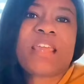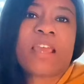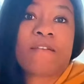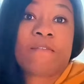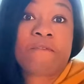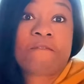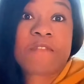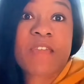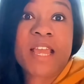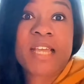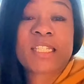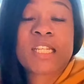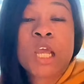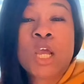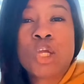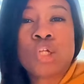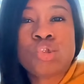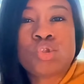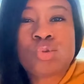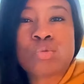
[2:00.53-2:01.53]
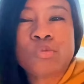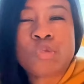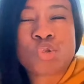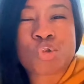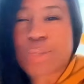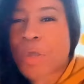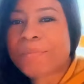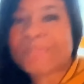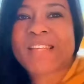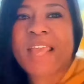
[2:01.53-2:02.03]
their fears,
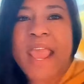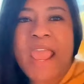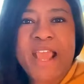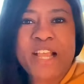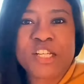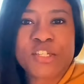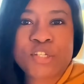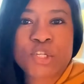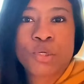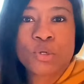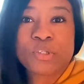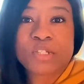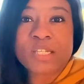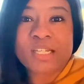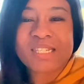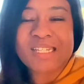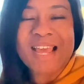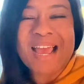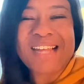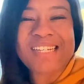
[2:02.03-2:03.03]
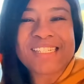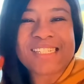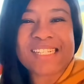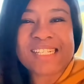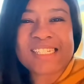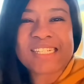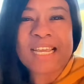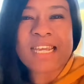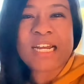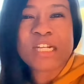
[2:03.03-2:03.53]
dropped their excuses and
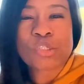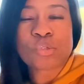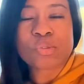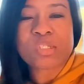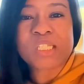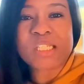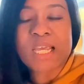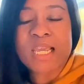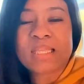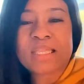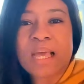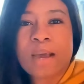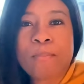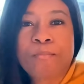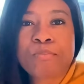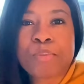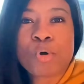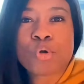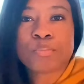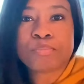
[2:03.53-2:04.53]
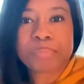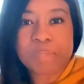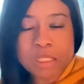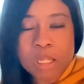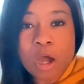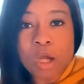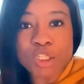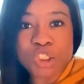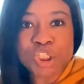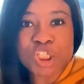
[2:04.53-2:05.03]
decided to take that bold
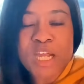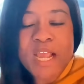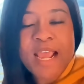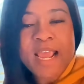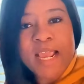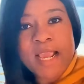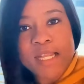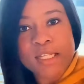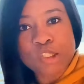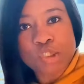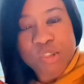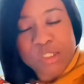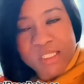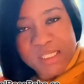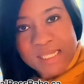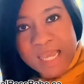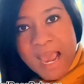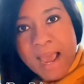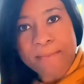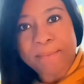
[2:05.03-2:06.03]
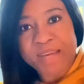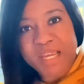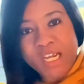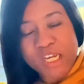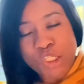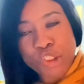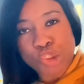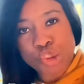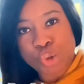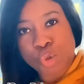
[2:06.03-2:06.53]
plunge to tap
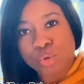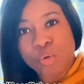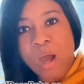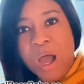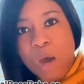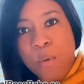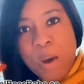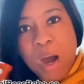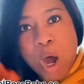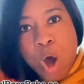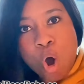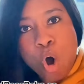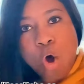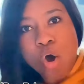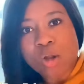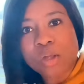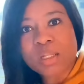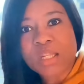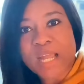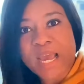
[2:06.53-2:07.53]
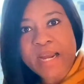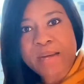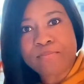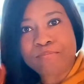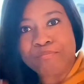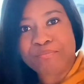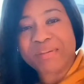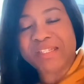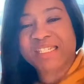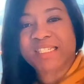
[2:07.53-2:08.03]
into our
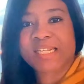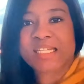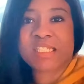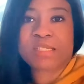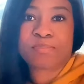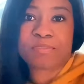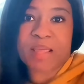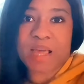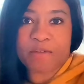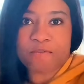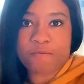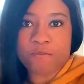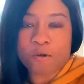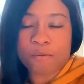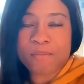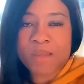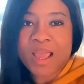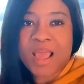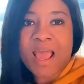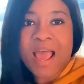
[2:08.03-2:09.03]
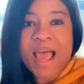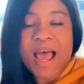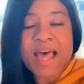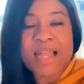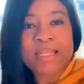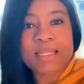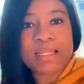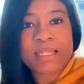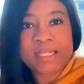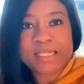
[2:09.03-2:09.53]
online business platform.
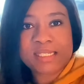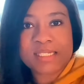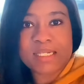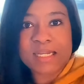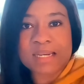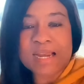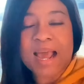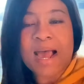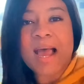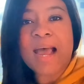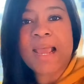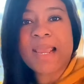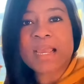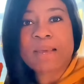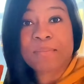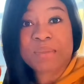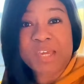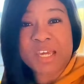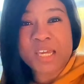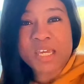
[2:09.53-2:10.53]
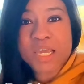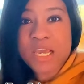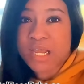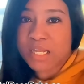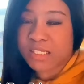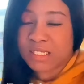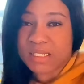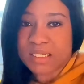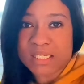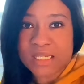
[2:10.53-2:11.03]
And listen, I am
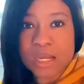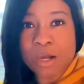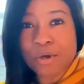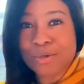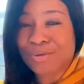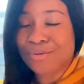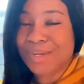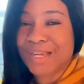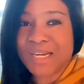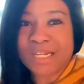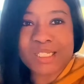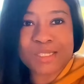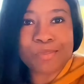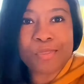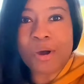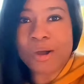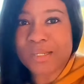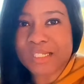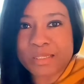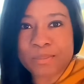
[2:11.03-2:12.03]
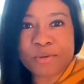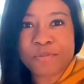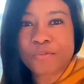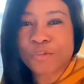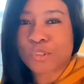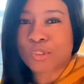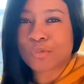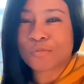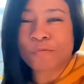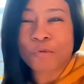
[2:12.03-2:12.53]
here to tell you it is possible
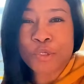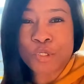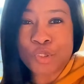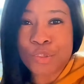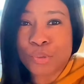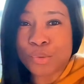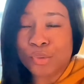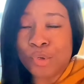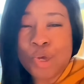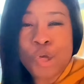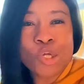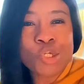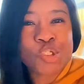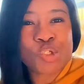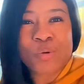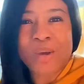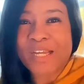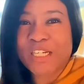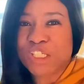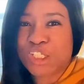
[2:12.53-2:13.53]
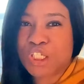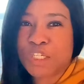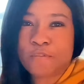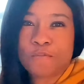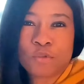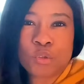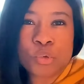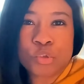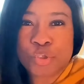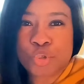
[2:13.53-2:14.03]
for you to
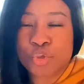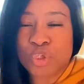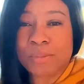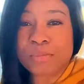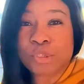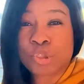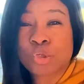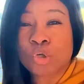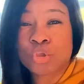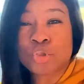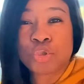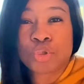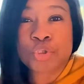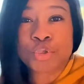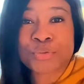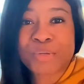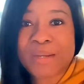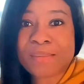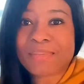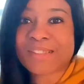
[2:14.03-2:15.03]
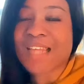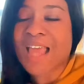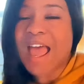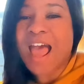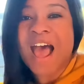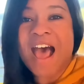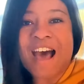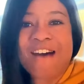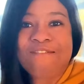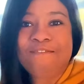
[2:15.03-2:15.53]
achieve those dreams. Your dreams
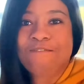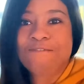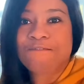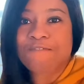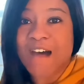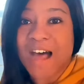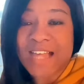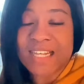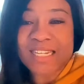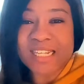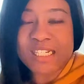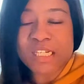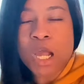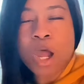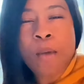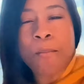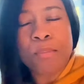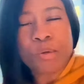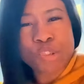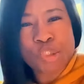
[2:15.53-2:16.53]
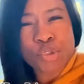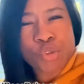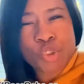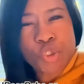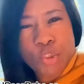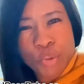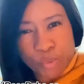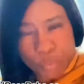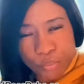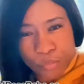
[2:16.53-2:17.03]
are valid. But
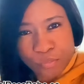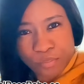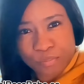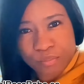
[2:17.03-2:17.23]
you,